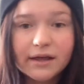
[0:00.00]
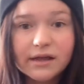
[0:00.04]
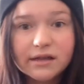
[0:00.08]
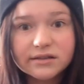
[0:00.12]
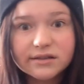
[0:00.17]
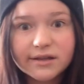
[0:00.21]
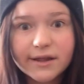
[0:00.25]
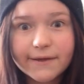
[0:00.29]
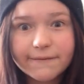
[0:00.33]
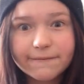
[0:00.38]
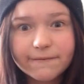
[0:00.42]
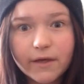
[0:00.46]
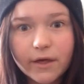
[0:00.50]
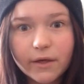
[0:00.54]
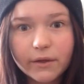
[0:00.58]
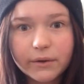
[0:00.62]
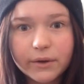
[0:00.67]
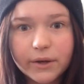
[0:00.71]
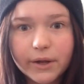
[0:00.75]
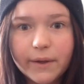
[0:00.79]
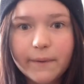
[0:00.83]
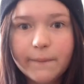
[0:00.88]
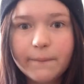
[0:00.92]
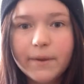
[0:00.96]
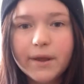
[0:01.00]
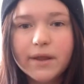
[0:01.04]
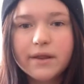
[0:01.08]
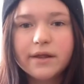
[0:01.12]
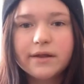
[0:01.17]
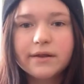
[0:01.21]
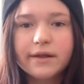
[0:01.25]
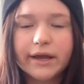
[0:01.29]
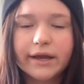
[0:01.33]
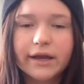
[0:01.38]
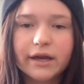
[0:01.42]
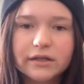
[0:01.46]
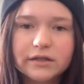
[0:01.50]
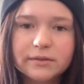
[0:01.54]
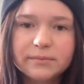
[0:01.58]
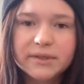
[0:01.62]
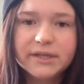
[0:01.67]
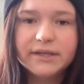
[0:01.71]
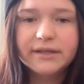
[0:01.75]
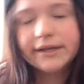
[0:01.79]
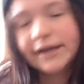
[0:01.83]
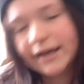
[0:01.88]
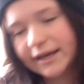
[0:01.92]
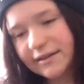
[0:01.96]
So they followed him, and then they got to
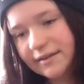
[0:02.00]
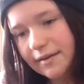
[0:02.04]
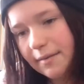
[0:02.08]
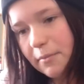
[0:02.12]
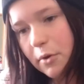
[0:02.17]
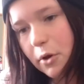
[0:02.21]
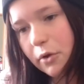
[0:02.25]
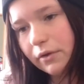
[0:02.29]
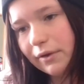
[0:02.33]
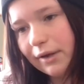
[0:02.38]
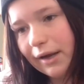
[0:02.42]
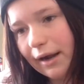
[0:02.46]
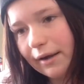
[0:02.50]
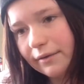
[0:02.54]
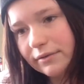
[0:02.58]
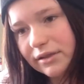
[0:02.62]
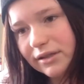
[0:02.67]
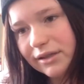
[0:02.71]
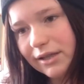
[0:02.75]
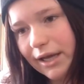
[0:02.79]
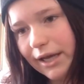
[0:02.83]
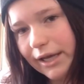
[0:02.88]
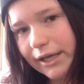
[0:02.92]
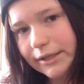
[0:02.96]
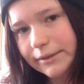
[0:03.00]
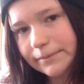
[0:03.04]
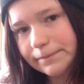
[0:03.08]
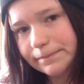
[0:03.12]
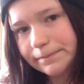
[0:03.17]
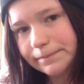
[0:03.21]
be in the kissing booth, and I was like,